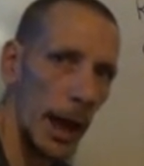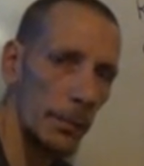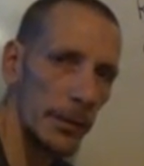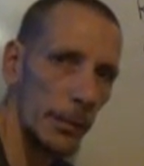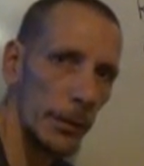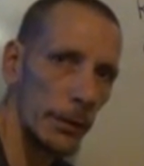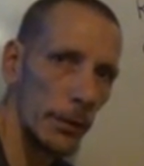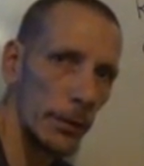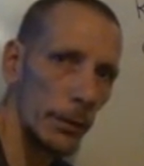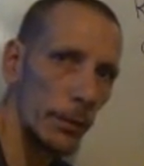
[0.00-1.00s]
I'm someone
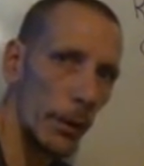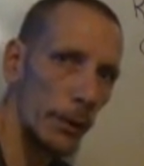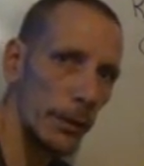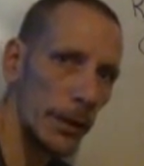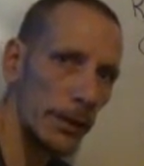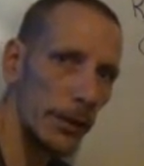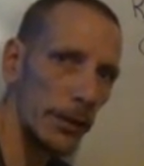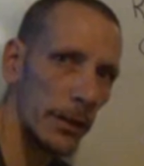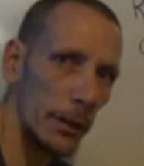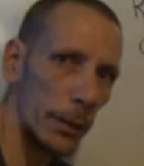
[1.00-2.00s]
who owes
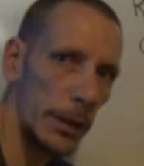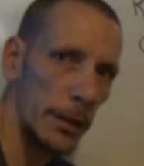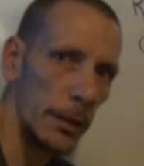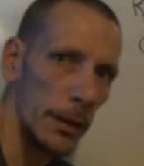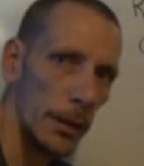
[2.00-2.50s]
allegiance to the Queen.